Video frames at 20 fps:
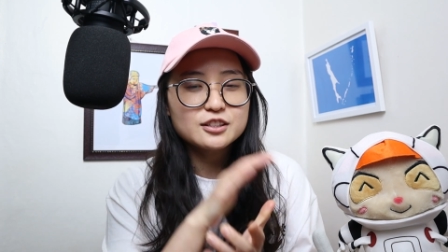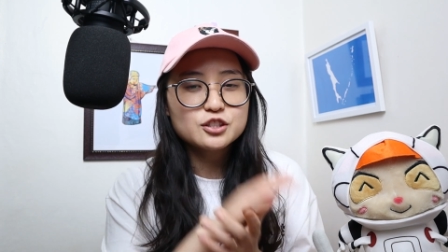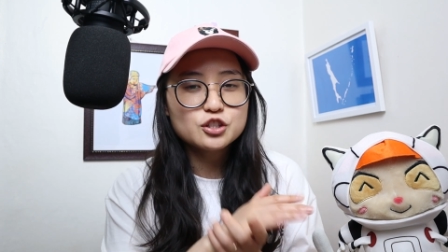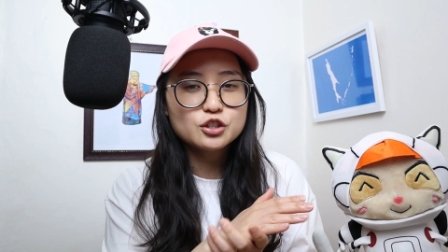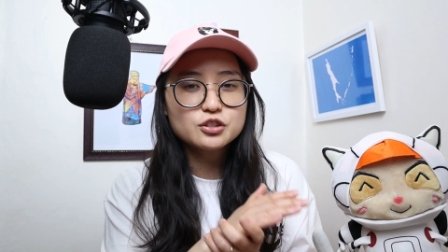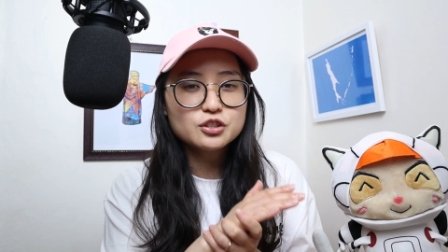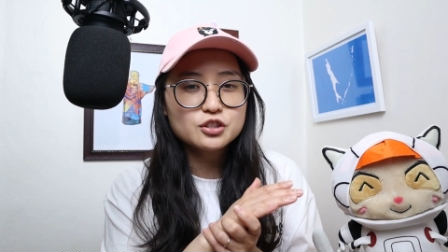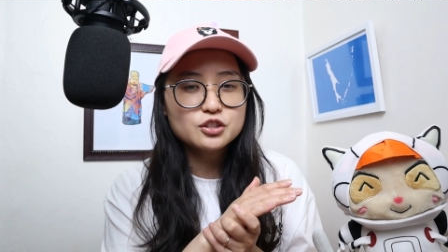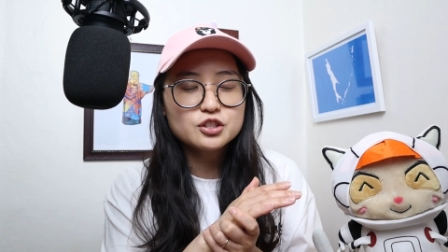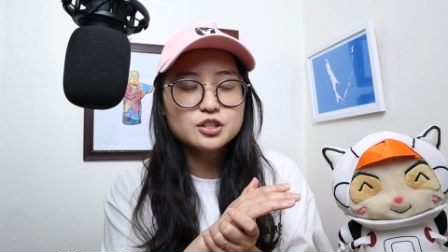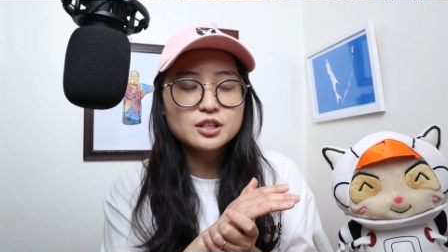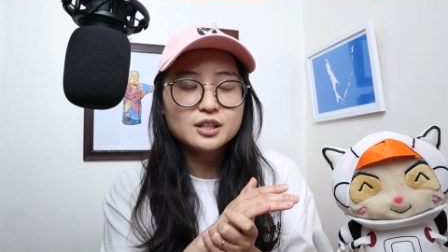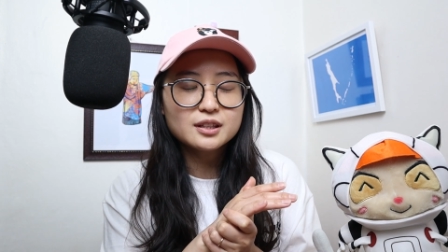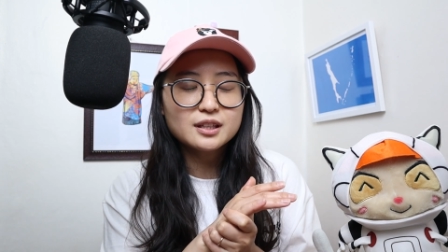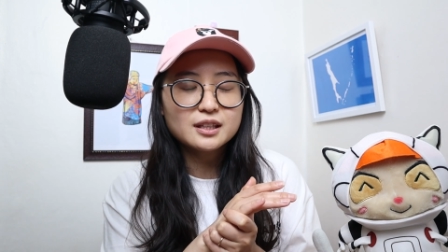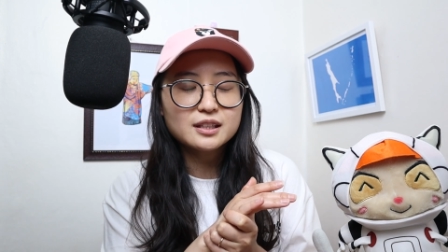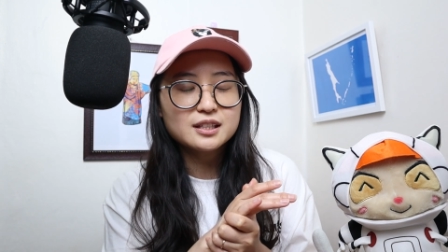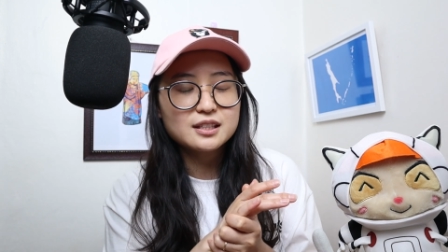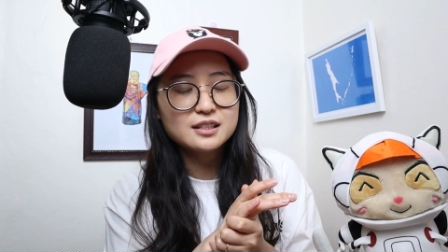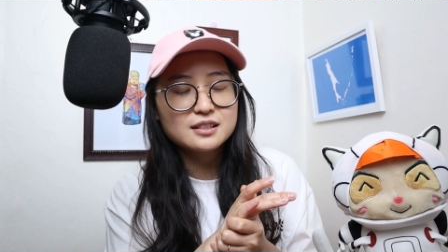it's interesting
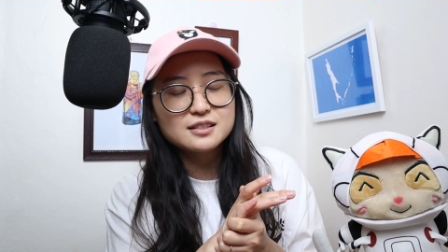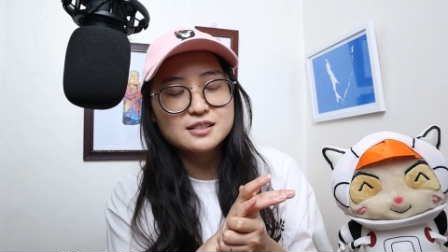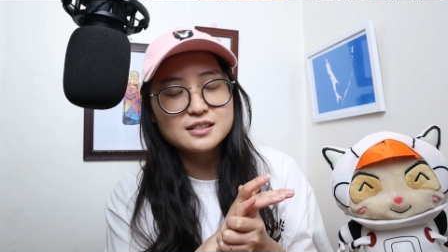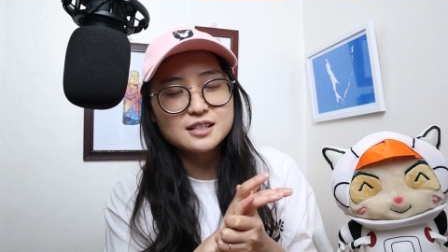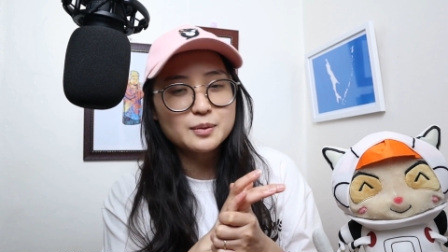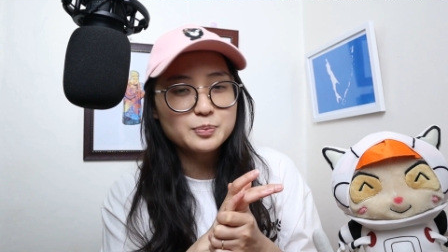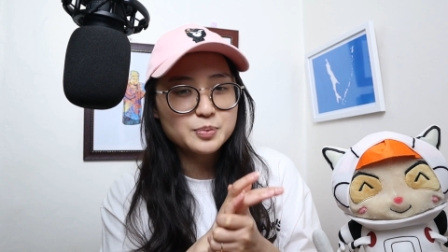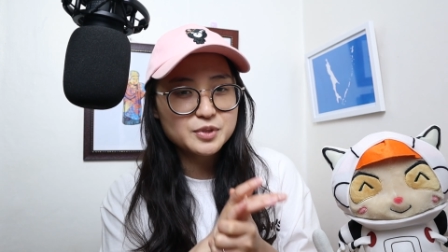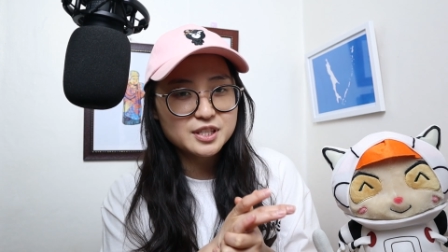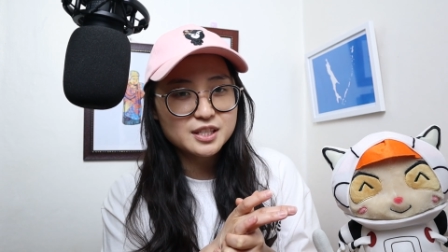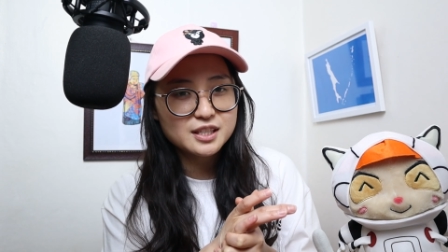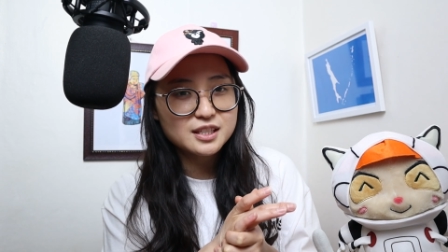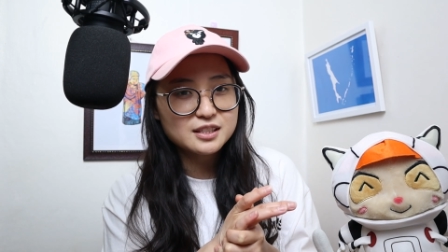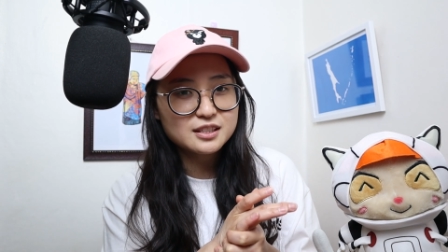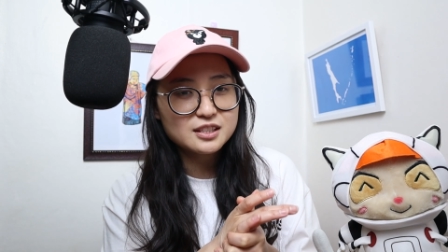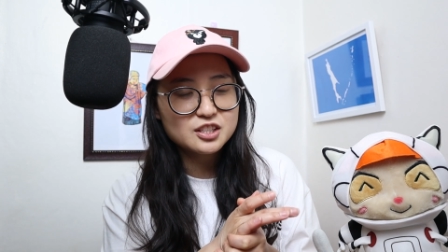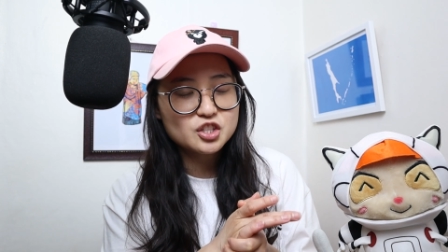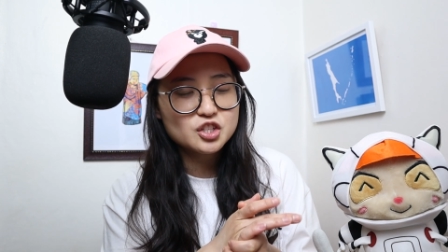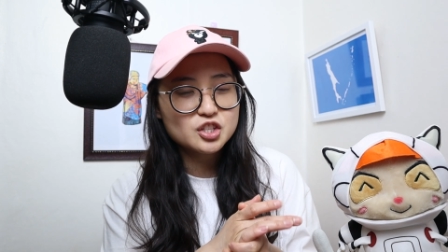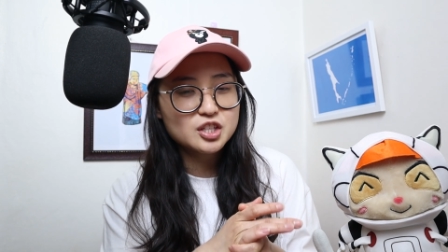that he steps
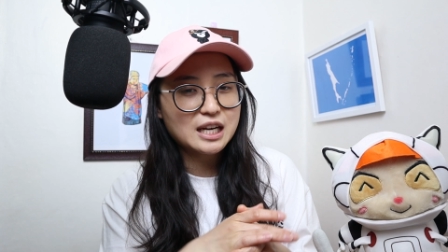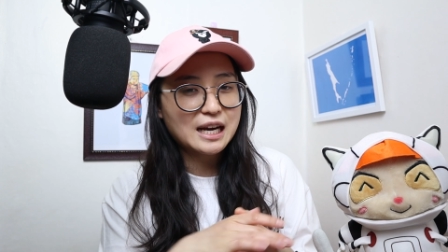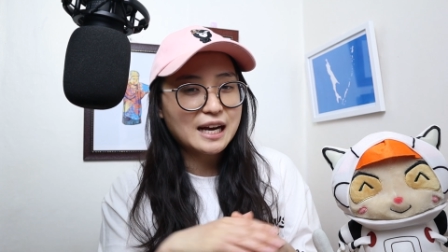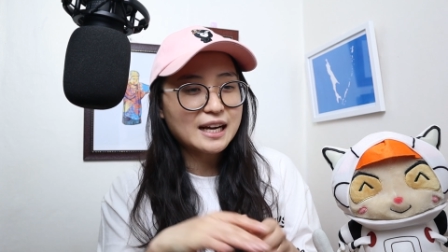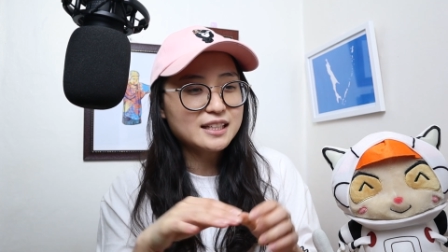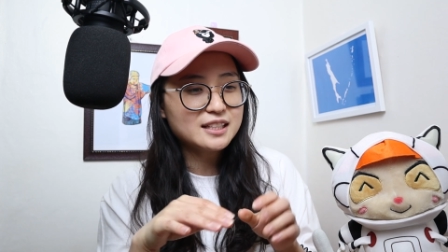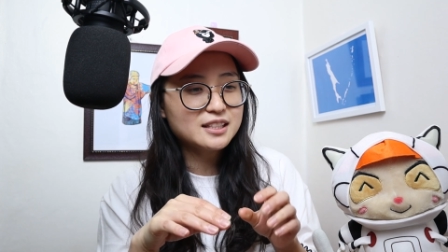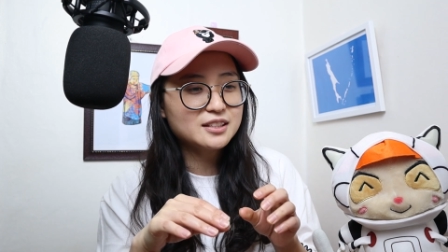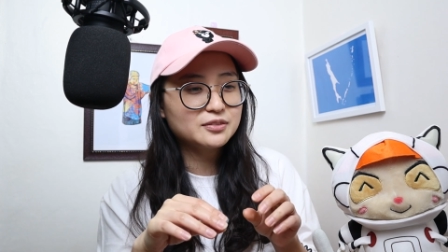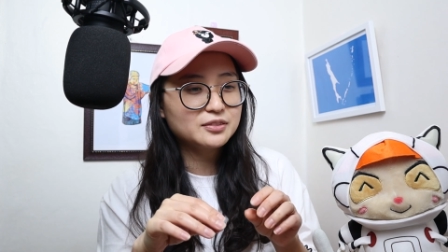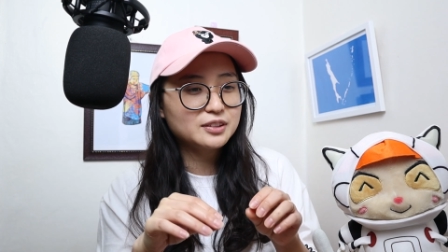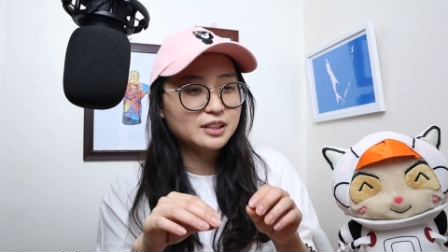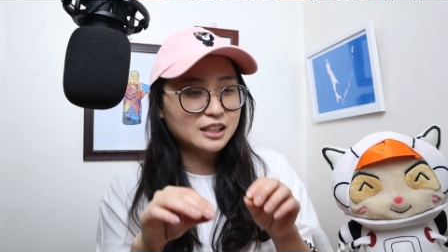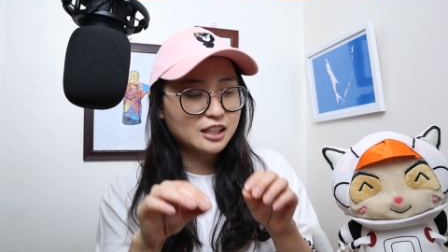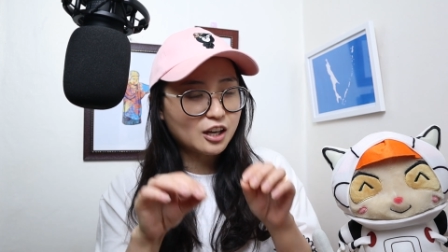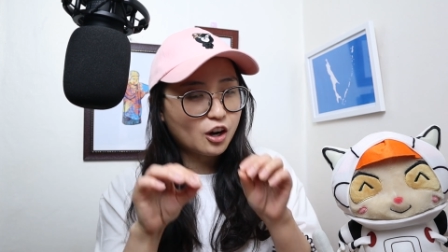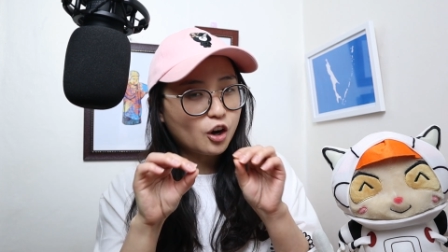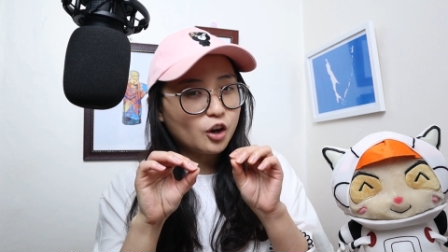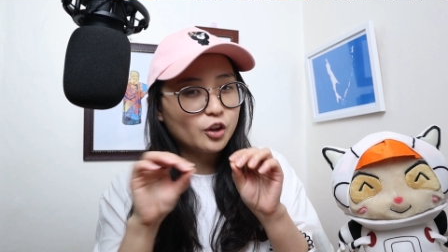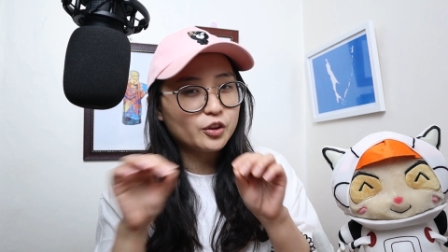in kind of
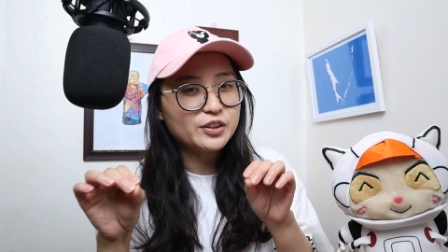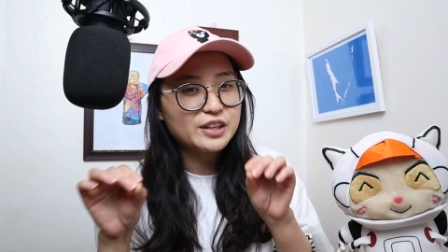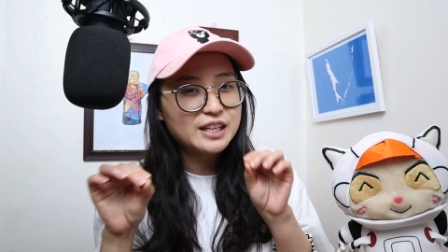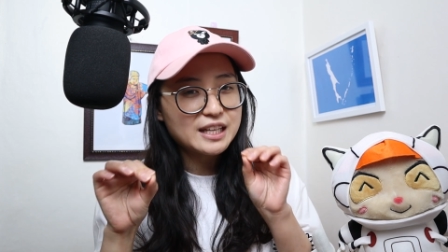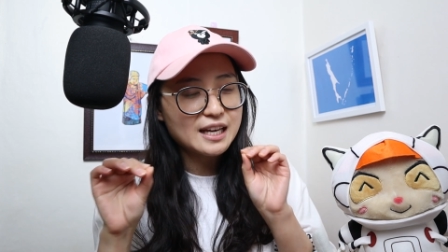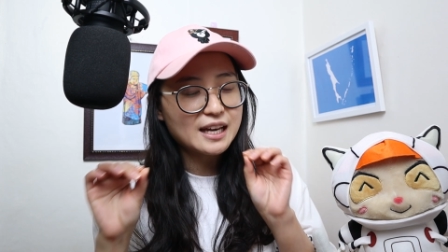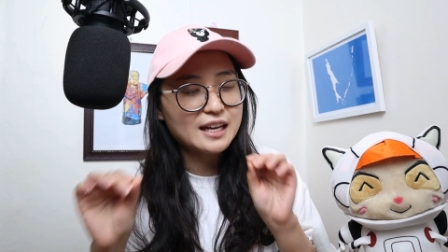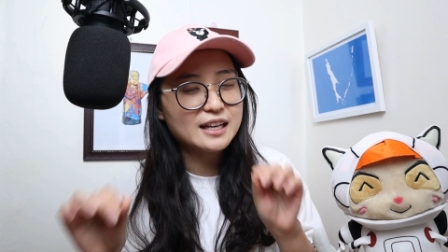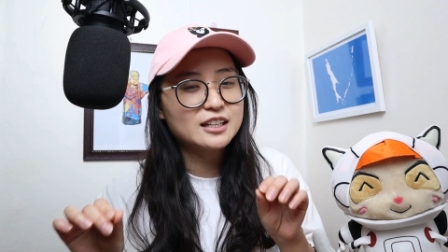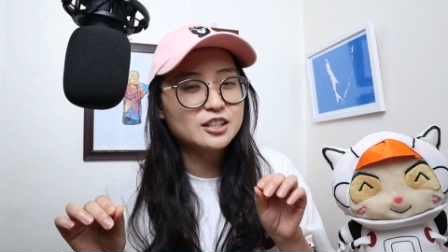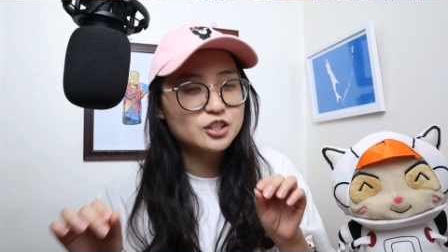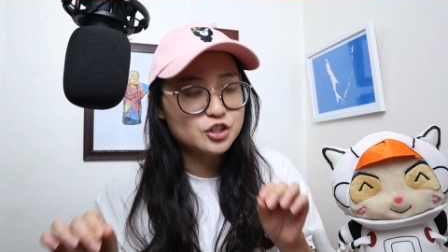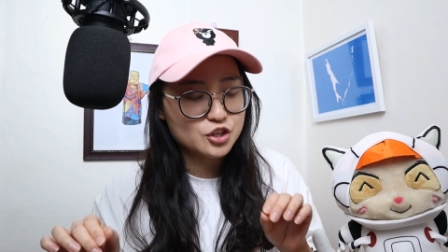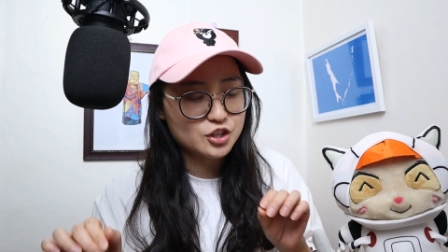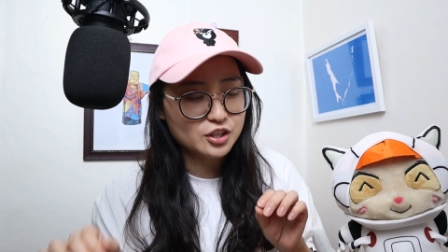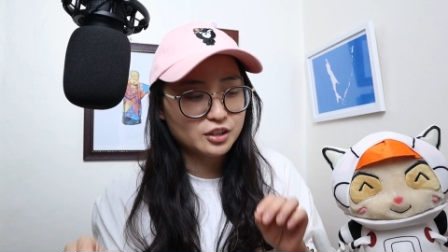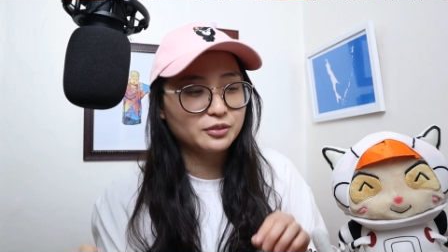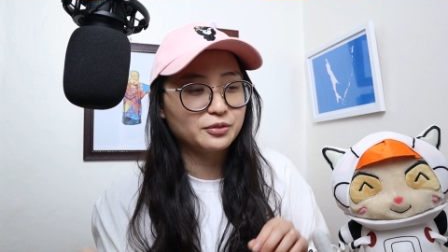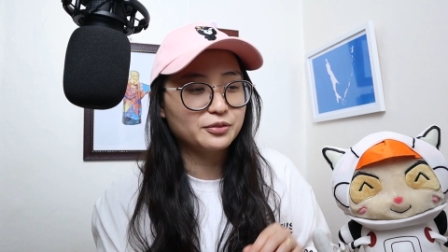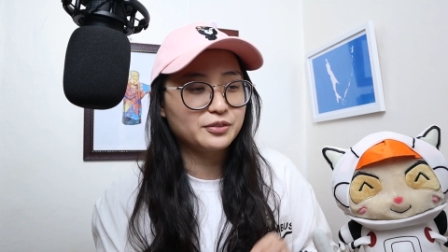like on the
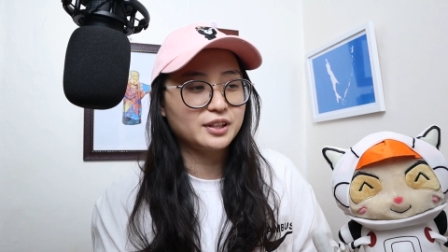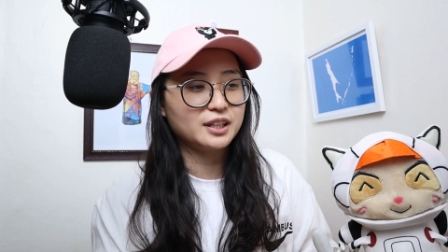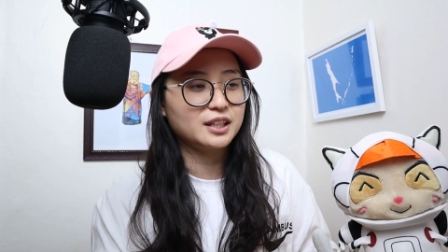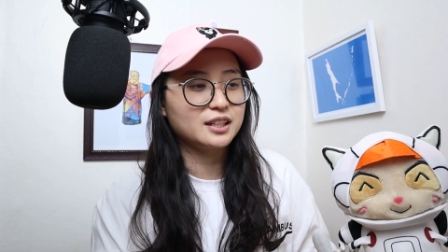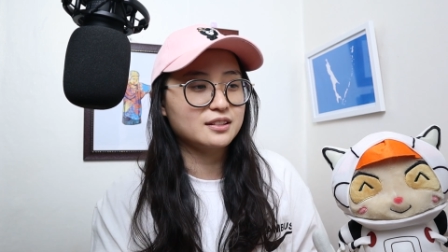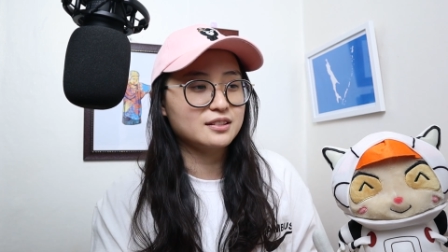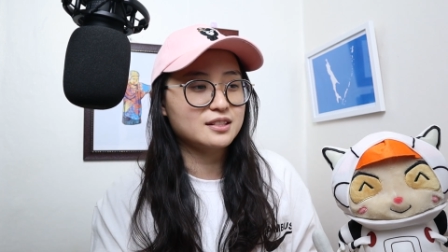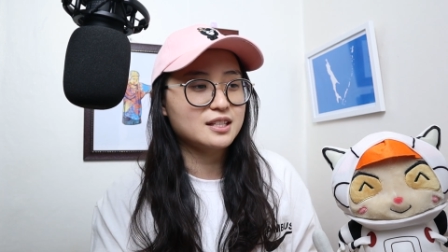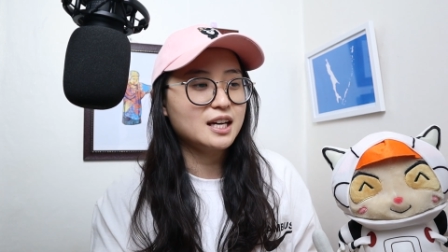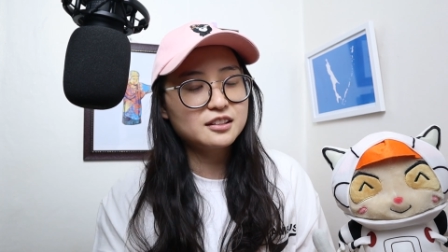edge of things.